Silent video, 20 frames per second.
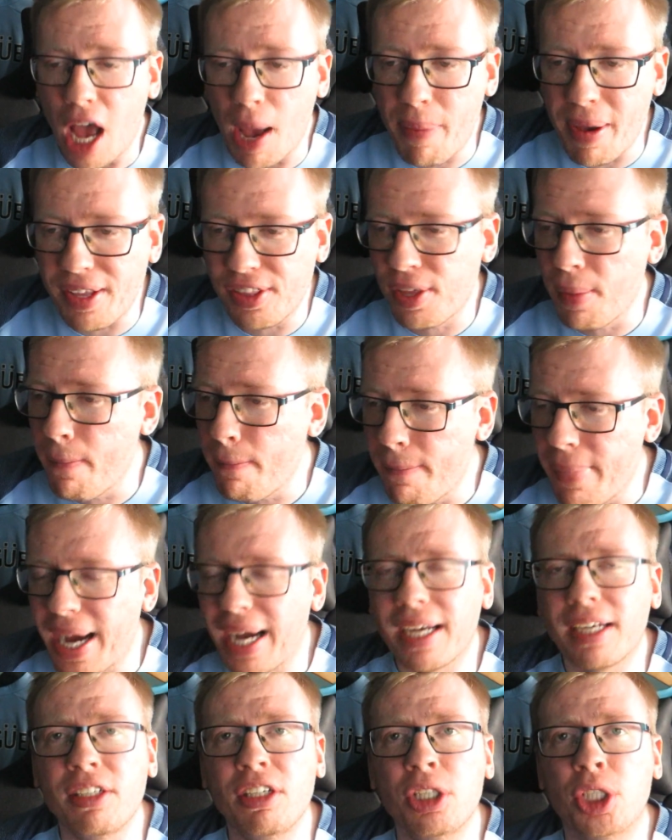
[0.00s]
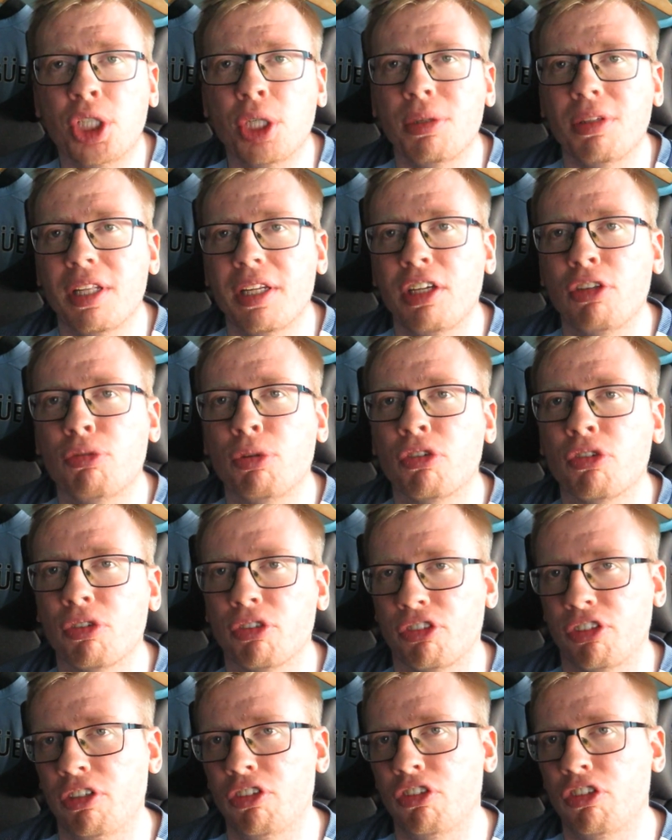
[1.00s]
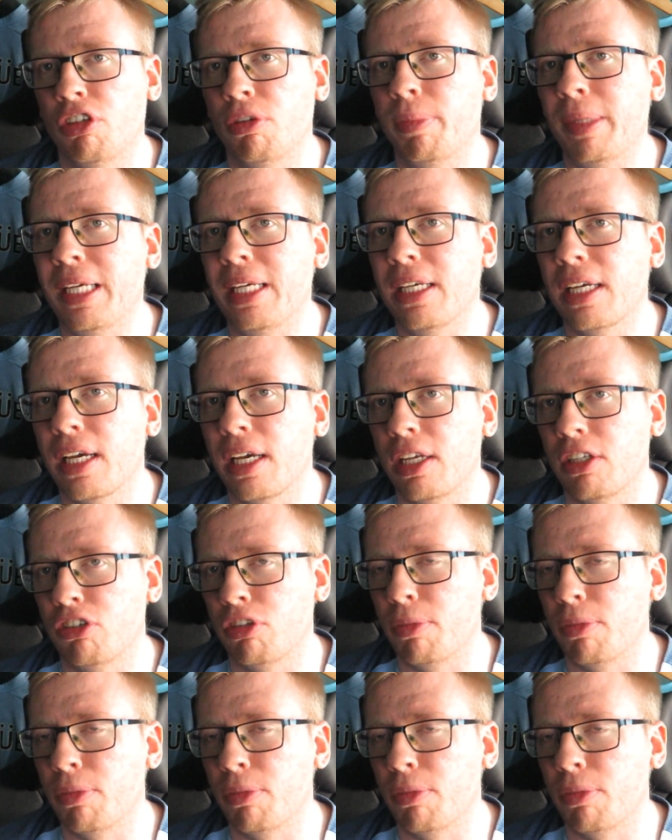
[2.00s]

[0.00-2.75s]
about the magnitude that this result seems to be